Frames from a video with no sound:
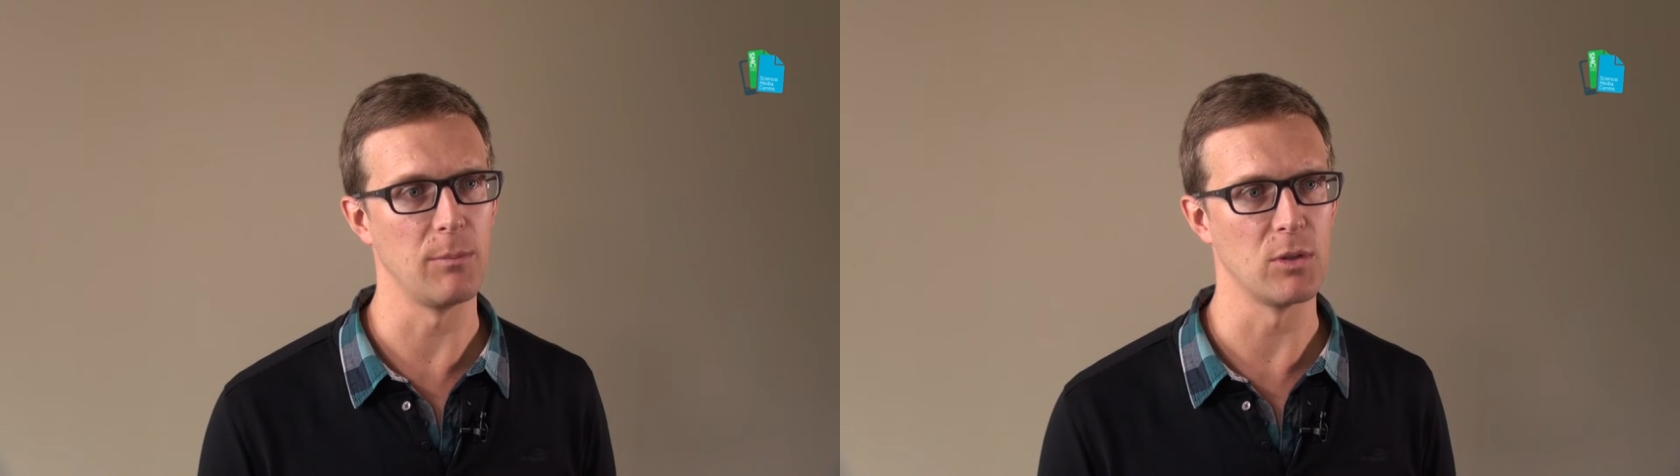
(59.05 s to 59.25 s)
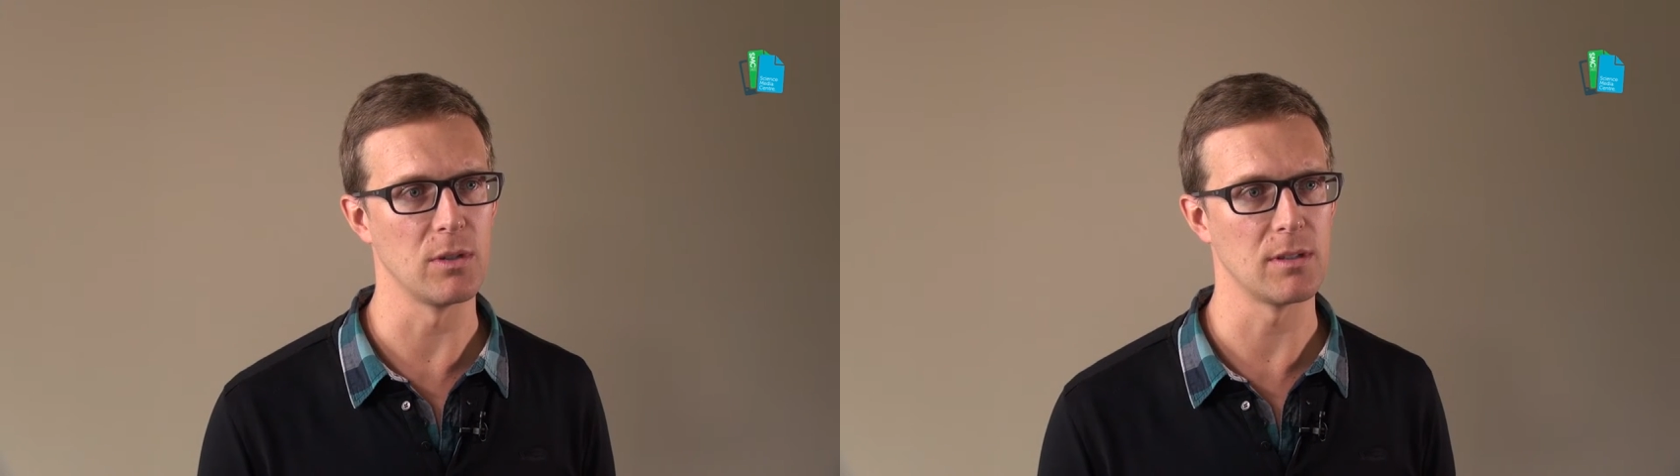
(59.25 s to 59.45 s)

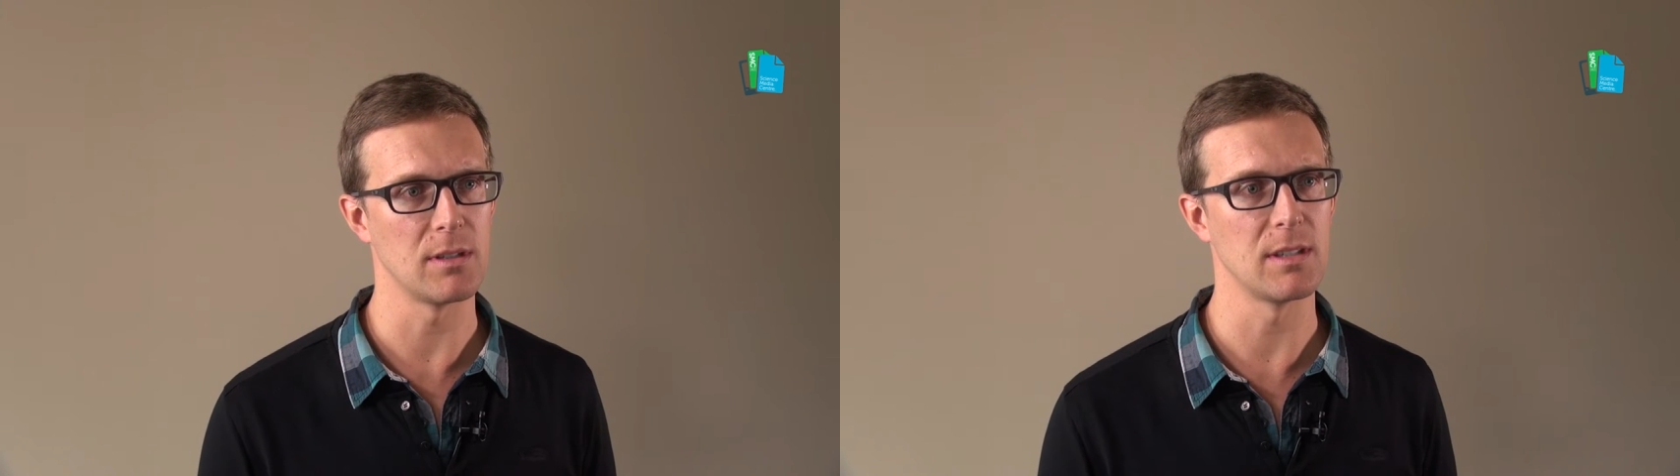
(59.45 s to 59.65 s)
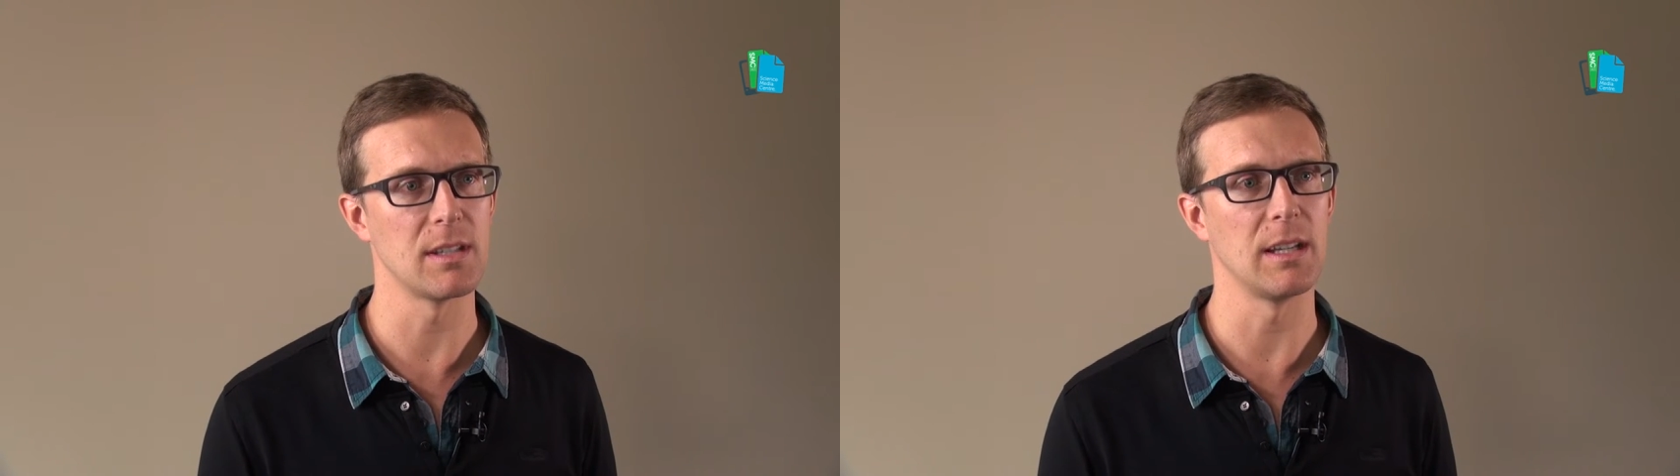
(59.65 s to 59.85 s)
images
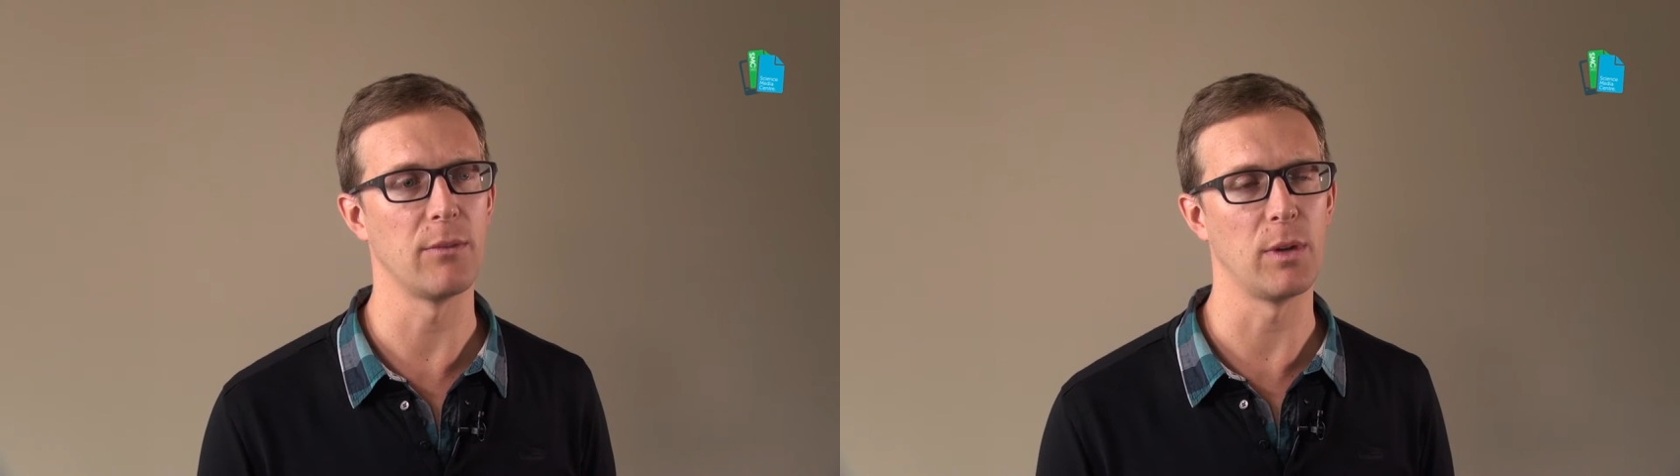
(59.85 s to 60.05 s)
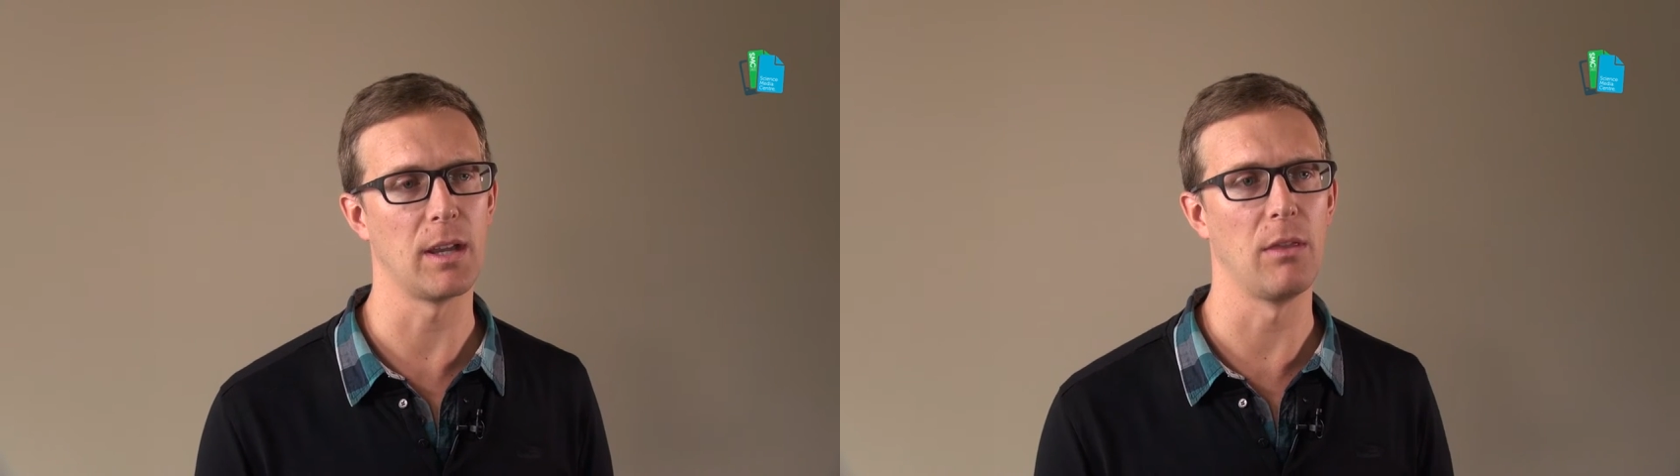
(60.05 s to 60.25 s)
to see
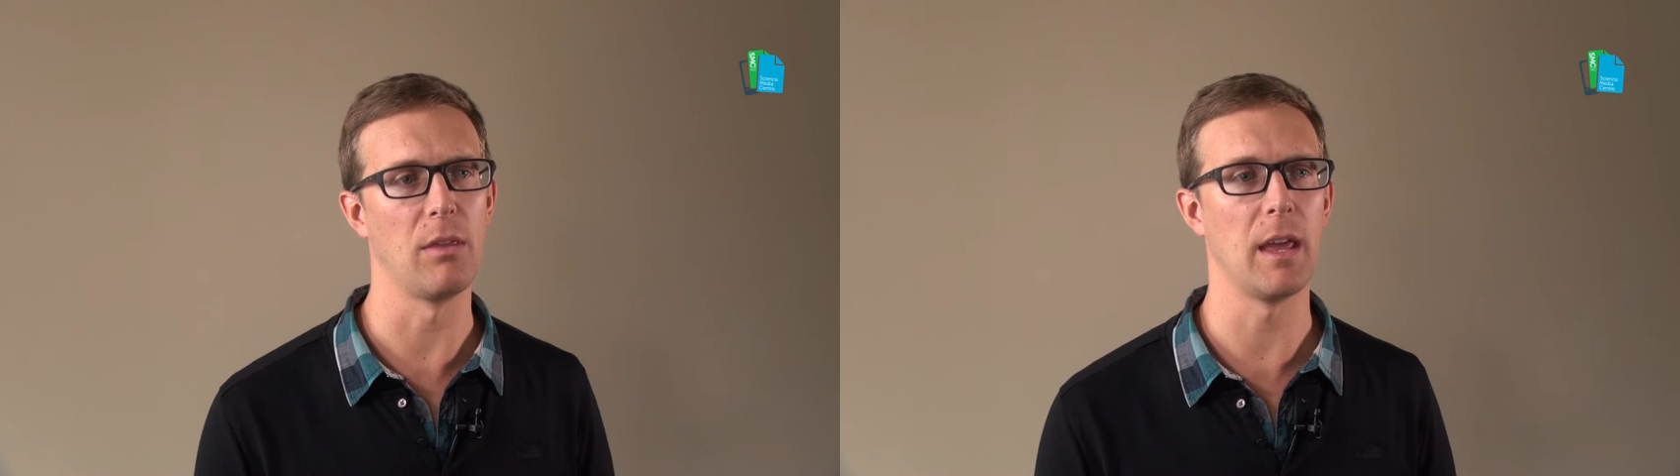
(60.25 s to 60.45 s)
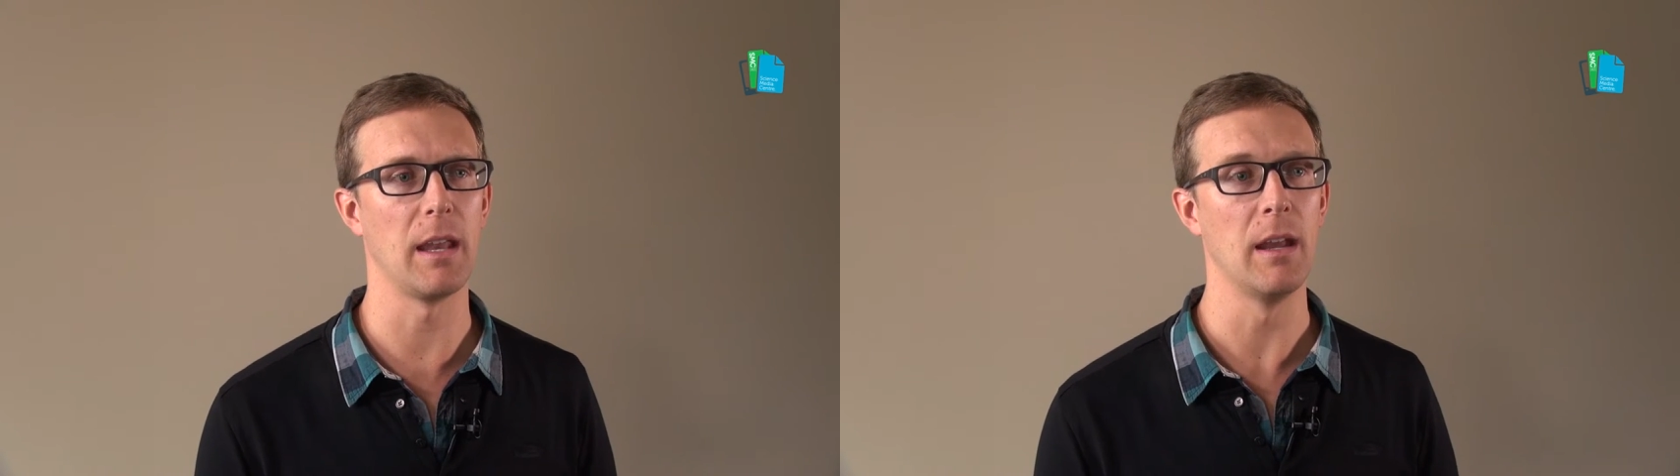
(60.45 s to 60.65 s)
if we can
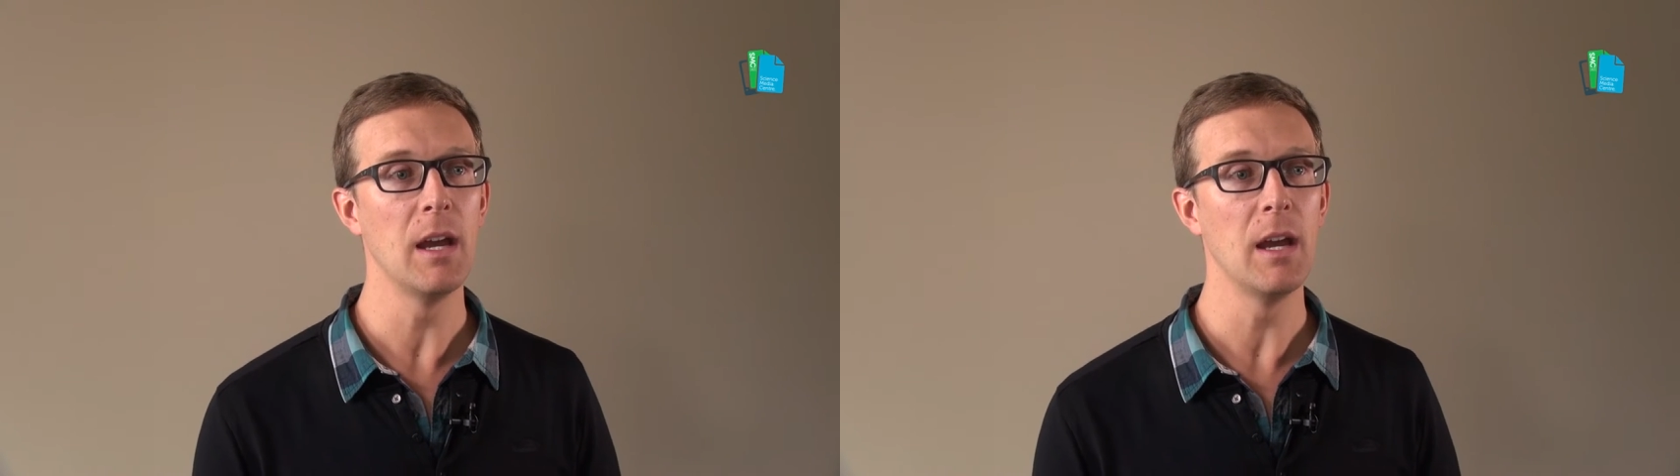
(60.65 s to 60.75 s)
then